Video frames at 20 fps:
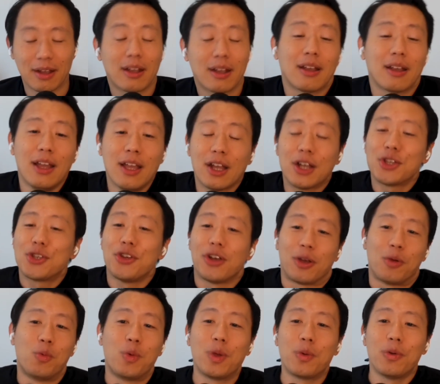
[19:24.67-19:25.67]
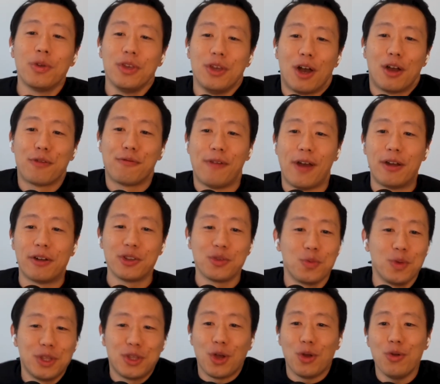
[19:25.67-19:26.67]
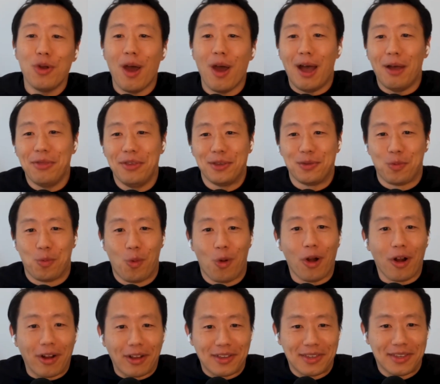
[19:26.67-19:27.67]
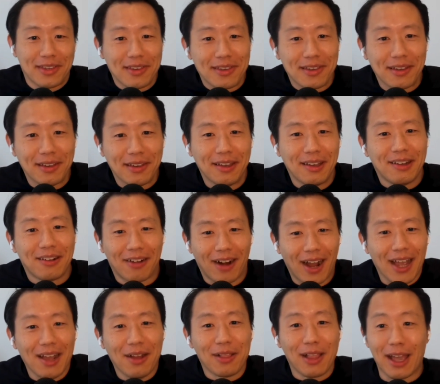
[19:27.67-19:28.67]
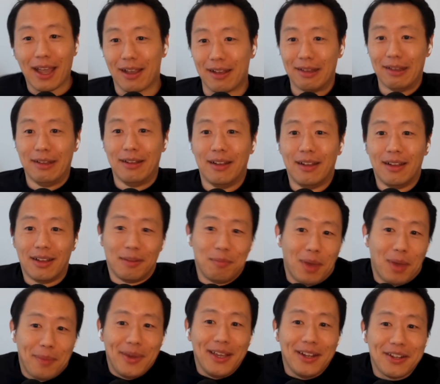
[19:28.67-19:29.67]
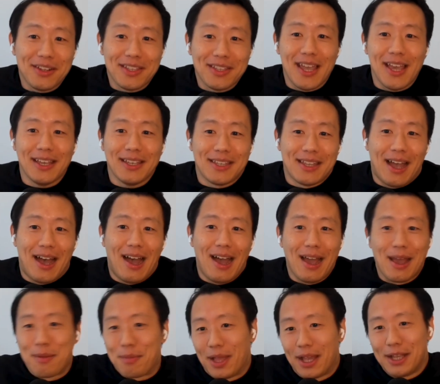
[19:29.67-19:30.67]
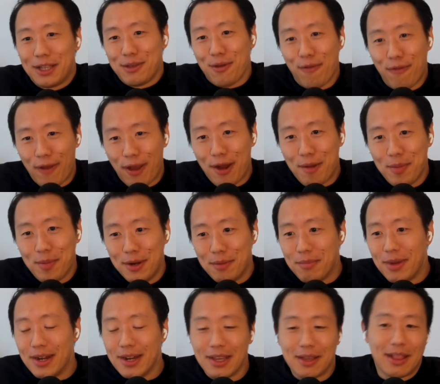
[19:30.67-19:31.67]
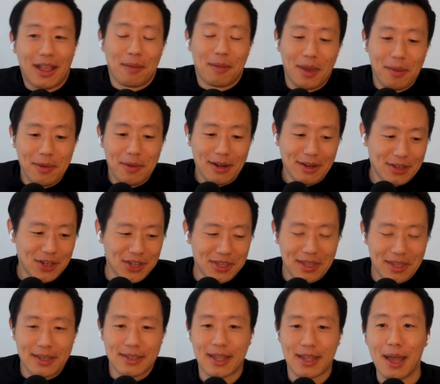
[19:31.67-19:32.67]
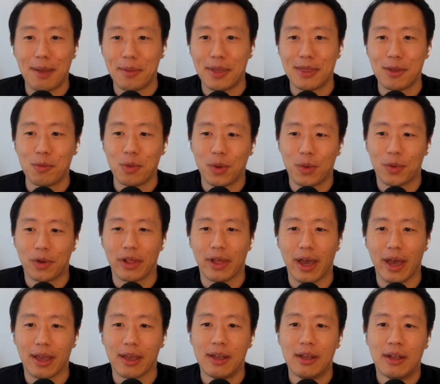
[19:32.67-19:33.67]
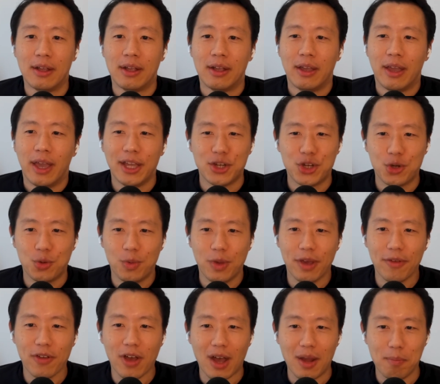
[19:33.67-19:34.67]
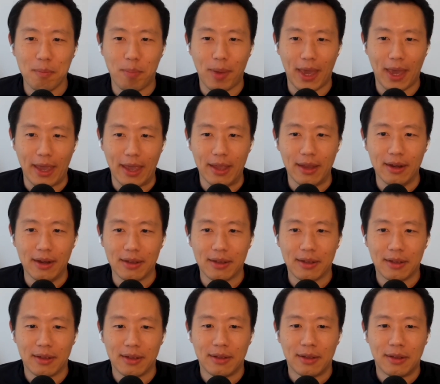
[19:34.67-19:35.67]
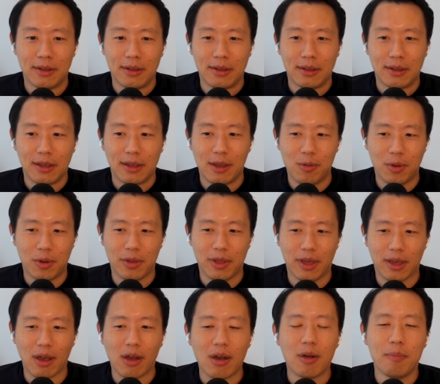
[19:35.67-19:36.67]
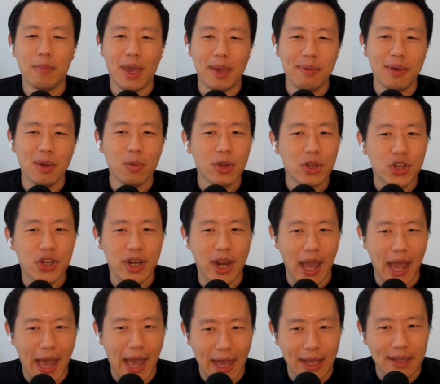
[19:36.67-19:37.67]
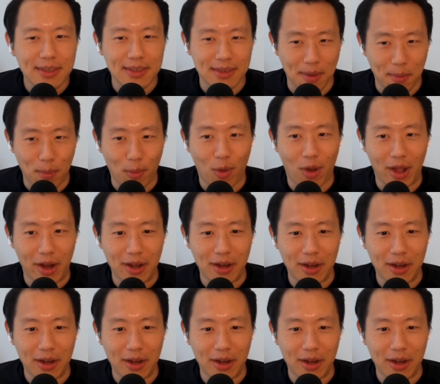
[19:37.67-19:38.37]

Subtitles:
because look, we were young founders. We don't know how this works, right? Like maybe it just takes time. Like it's a fair bit of money. Like maybe it just takes time. And then we were like, "Hey, should we have gotten paid?" And we were like, "Oh, maybe we should ask someone."